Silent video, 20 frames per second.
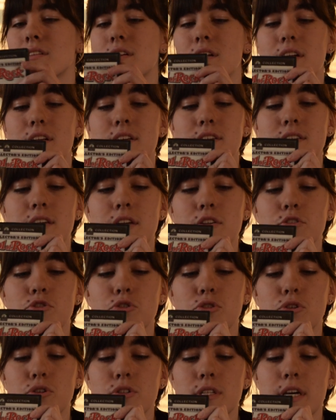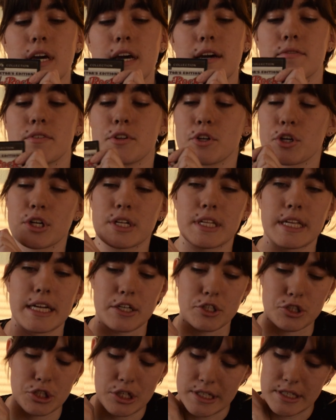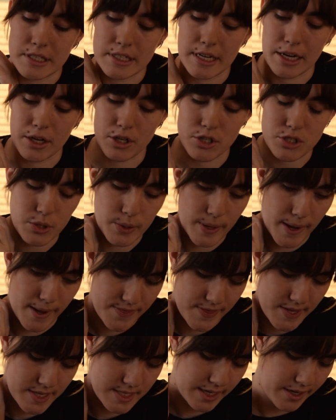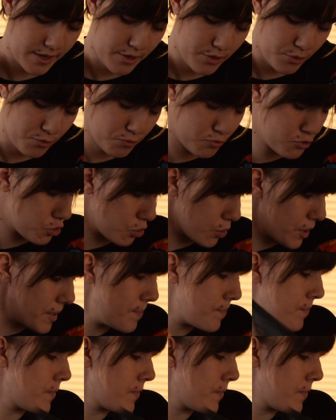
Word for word: an essential to have in your collection. I also got this at a thrift store.